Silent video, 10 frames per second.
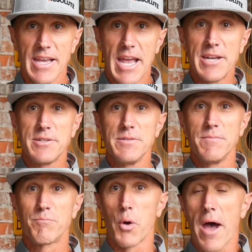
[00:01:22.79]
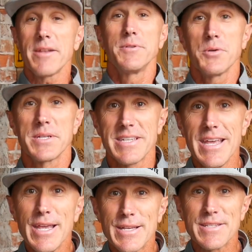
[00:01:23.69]
and brought him to his
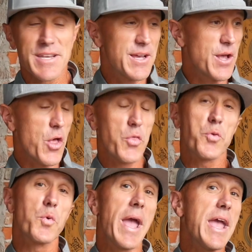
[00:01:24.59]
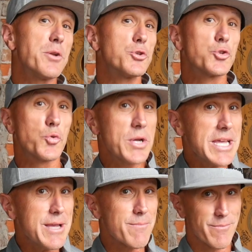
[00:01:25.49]
knees through a
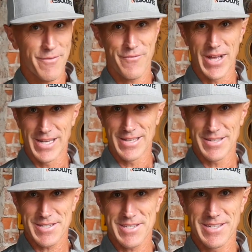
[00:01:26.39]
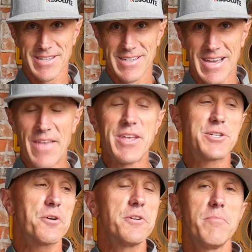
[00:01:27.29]
dream, fellas, and then
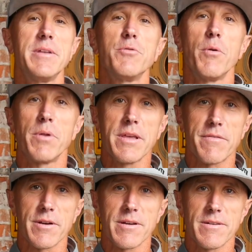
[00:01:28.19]
turned him into a believer.